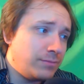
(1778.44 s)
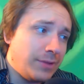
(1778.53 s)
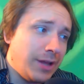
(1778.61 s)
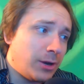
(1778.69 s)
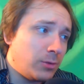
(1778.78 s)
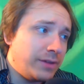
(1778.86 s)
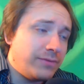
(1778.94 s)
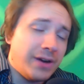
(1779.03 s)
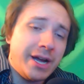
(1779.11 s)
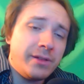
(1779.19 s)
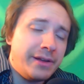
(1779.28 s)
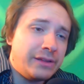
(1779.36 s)
only
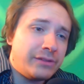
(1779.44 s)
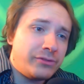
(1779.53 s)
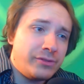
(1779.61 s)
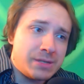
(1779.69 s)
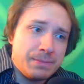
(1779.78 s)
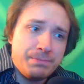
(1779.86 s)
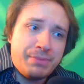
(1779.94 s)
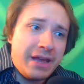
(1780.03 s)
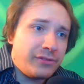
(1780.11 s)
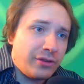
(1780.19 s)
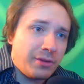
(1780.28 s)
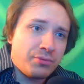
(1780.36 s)
violates just
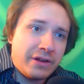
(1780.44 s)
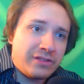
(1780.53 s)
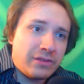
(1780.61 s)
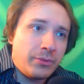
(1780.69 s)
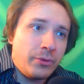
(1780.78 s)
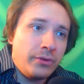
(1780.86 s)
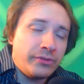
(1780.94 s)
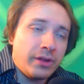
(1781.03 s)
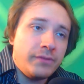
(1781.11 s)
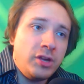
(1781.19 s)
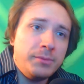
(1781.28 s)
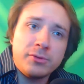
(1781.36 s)
basic principles
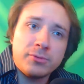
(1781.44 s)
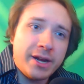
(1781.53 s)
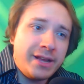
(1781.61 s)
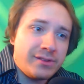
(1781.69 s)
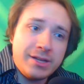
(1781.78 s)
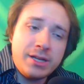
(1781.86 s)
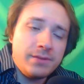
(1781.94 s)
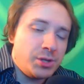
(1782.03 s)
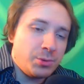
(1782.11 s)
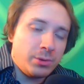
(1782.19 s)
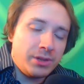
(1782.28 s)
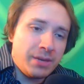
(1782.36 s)
of human rights and
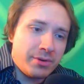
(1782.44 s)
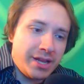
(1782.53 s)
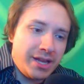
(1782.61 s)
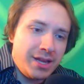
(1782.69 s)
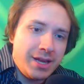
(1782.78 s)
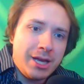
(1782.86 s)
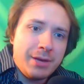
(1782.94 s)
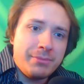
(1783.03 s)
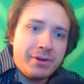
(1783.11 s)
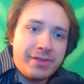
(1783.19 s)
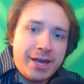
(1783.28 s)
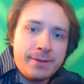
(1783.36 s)
individual liberty,
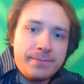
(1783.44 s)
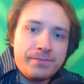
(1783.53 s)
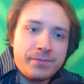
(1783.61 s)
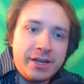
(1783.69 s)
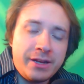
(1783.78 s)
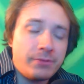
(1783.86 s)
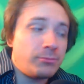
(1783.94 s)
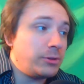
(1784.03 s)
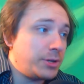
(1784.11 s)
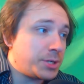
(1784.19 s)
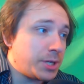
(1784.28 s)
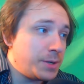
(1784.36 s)
but that it
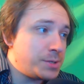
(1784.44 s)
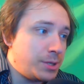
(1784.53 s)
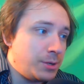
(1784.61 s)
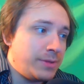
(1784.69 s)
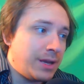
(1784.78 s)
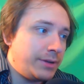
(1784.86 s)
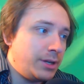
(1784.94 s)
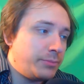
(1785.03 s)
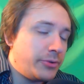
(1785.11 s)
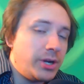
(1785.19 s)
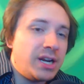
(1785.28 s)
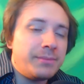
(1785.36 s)
really shows you that when you
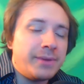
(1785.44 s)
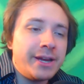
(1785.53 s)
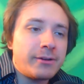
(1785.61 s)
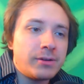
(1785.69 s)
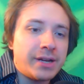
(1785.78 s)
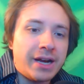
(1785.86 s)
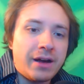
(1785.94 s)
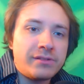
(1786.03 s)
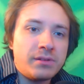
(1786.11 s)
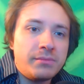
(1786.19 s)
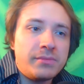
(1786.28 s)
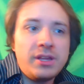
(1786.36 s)
put it in a
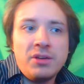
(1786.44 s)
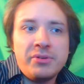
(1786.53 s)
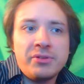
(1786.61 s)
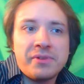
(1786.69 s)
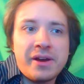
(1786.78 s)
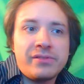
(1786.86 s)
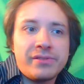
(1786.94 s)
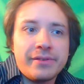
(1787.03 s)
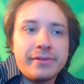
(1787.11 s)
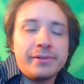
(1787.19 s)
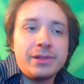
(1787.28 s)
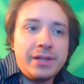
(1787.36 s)
microcosm, the human race
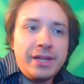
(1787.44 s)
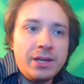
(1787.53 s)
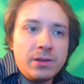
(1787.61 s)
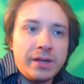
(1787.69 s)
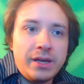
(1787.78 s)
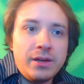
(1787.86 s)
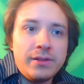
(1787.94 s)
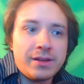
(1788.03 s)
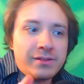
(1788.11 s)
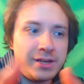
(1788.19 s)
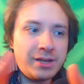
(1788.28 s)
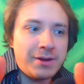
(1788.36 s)
legally, the
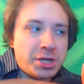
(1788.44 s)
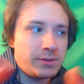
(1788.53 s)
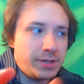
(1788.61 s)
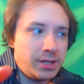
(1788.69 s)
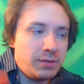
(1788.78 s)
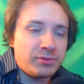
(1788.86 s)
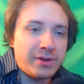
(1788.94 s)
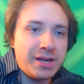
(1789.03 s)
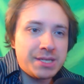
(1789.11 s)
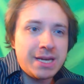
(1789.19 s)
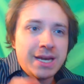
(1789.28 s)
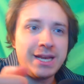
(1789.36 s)
continuation of the human race
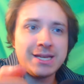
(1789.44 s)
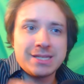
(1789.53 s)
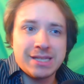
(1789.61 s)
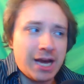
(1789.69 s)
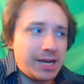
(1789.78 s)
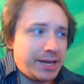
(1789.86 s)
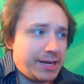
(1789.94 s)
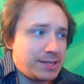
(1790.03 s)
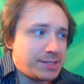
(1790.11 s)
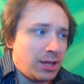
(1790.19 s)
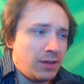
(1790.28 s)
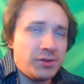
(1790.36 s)
is not in
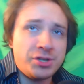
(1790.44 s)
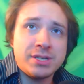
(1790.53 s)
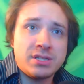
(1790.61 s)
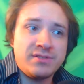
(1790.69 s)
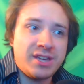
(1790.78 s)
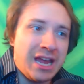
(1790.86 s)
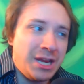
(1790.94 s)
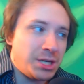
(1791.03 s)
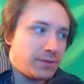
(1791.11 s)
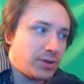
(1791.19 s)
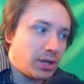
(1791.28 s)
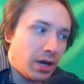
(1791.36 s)
itself a justification
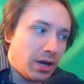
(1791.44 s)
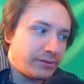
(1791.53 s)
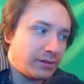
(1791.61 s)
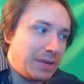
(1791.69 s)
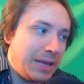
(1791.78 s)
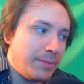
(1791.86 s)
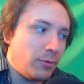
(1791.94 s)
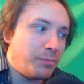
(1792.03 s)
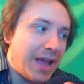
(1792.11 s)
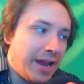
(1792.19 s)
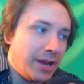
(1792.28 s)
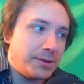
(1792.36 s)
for causing people
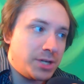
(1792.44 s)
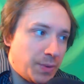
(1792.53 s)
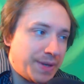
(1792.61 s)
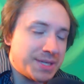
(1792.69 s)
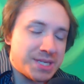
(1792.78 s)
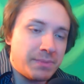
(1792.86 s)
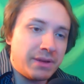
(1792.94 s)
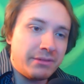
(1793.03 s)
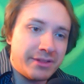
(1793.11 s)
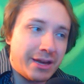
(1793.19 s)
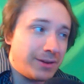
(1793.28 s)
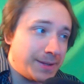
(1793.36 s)
pain or doing something
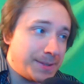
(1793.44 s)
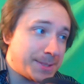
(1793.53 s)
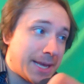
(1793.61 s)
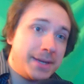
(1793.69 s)
without consent.